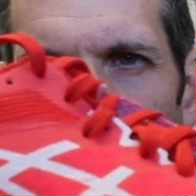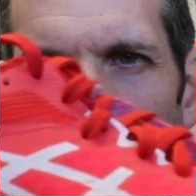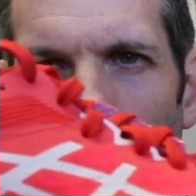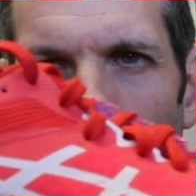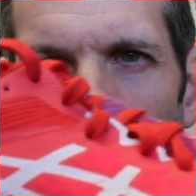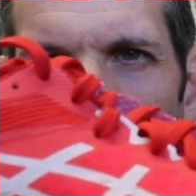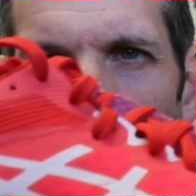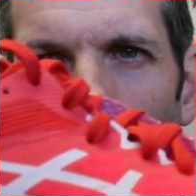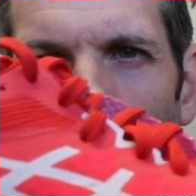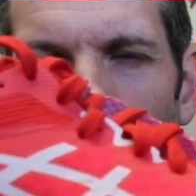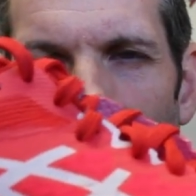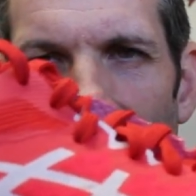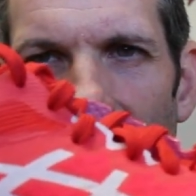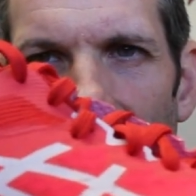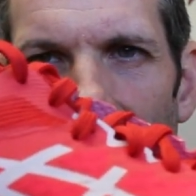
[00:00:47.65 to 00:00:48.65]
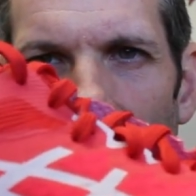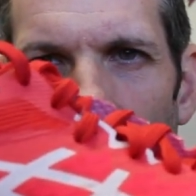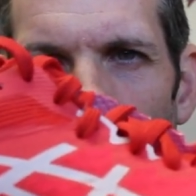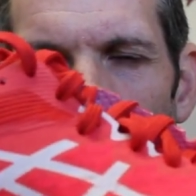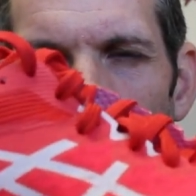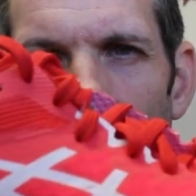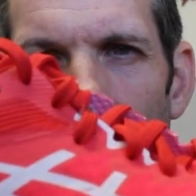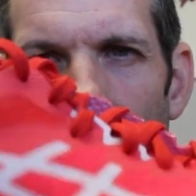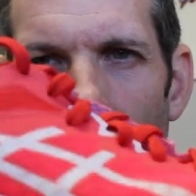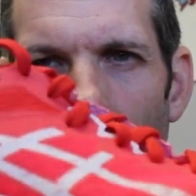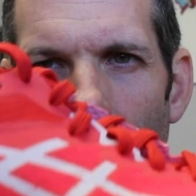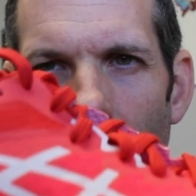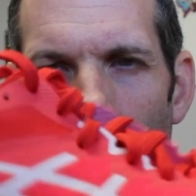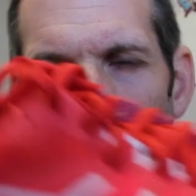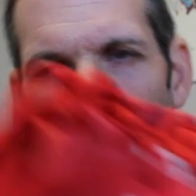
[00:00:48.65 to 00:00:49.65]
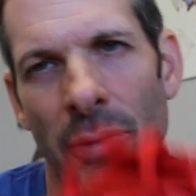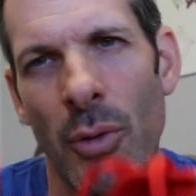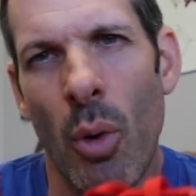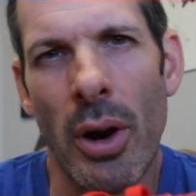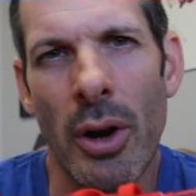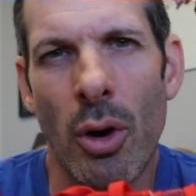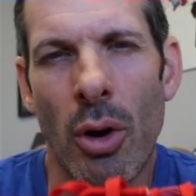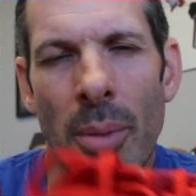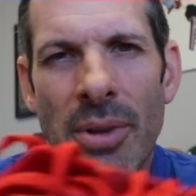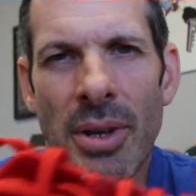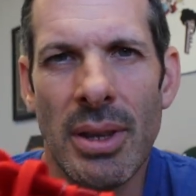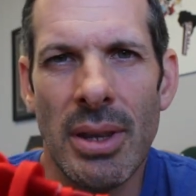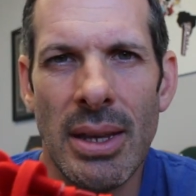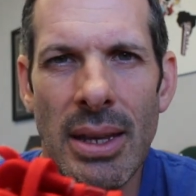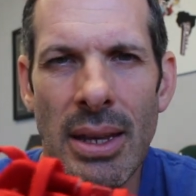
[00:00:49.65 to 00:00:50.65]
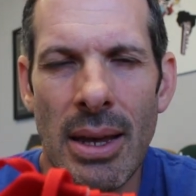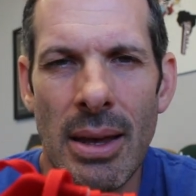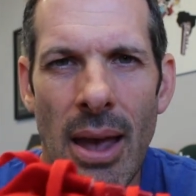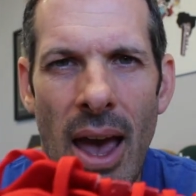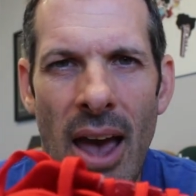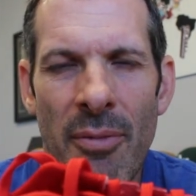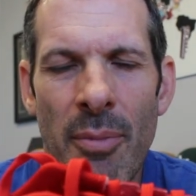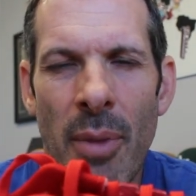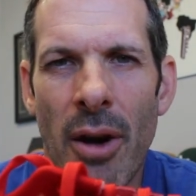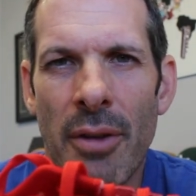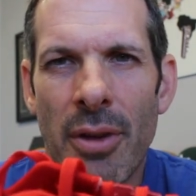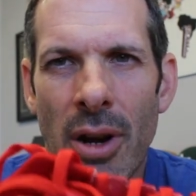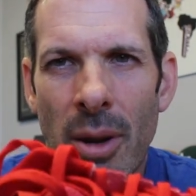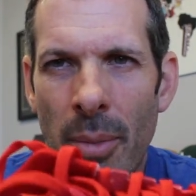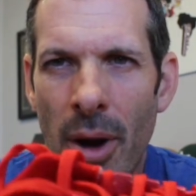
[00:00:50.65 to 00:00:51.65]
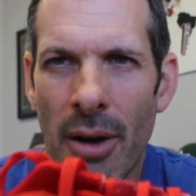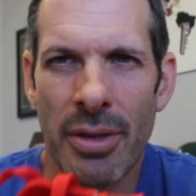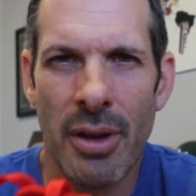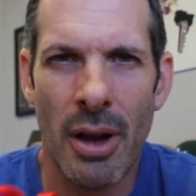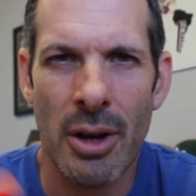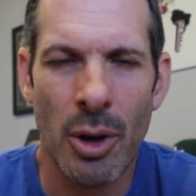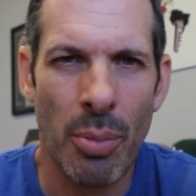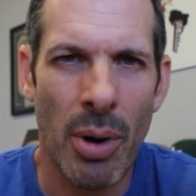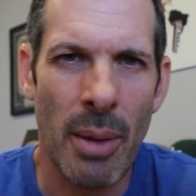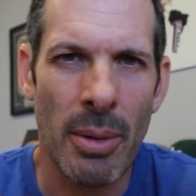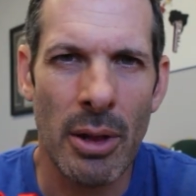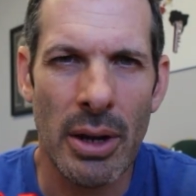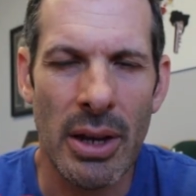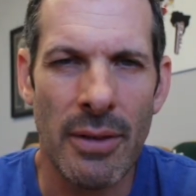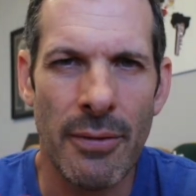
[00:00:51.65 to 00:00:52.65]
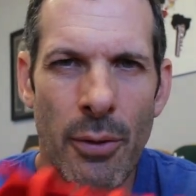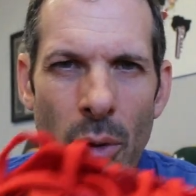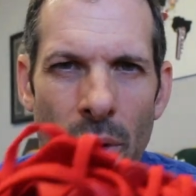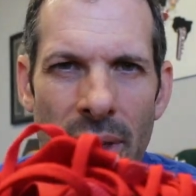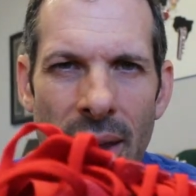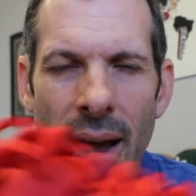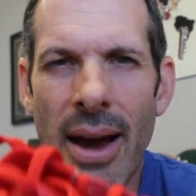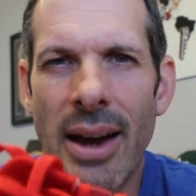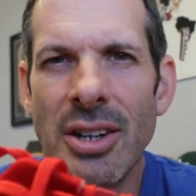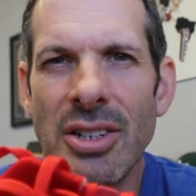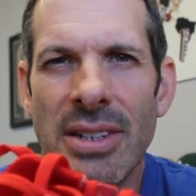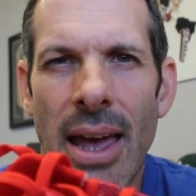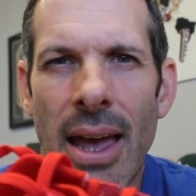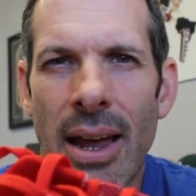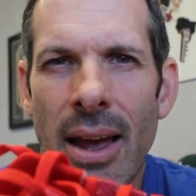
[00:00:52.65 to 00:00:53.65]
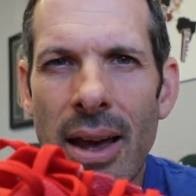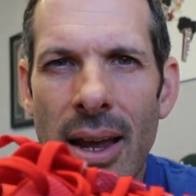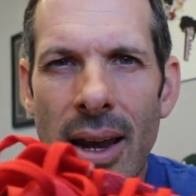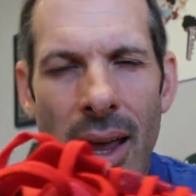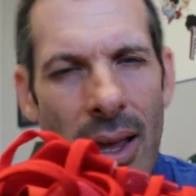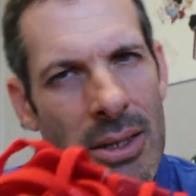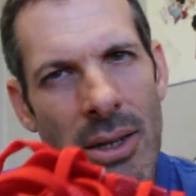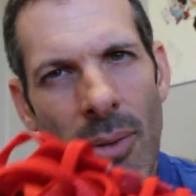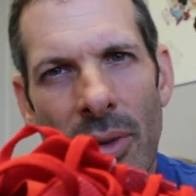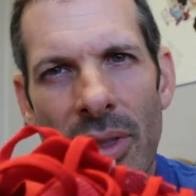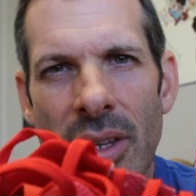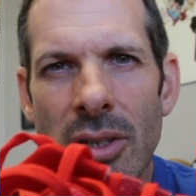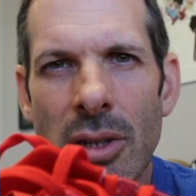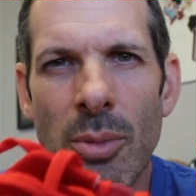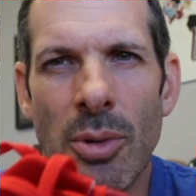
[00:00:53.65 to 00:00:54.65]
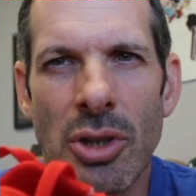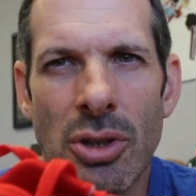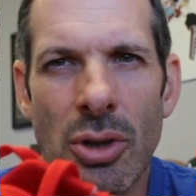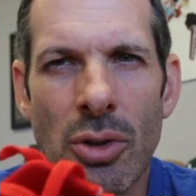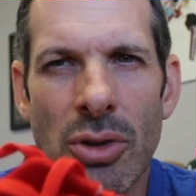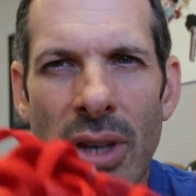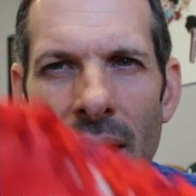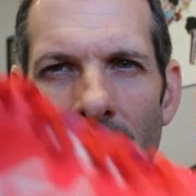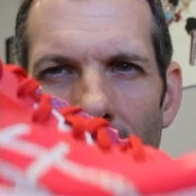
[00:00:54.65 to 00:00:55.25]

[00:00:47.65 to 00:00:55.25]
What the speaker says: that mid-range distance, if you want to go up to the half marathon and marathon, you're probably looking for the higher stack height and some of the super shoes.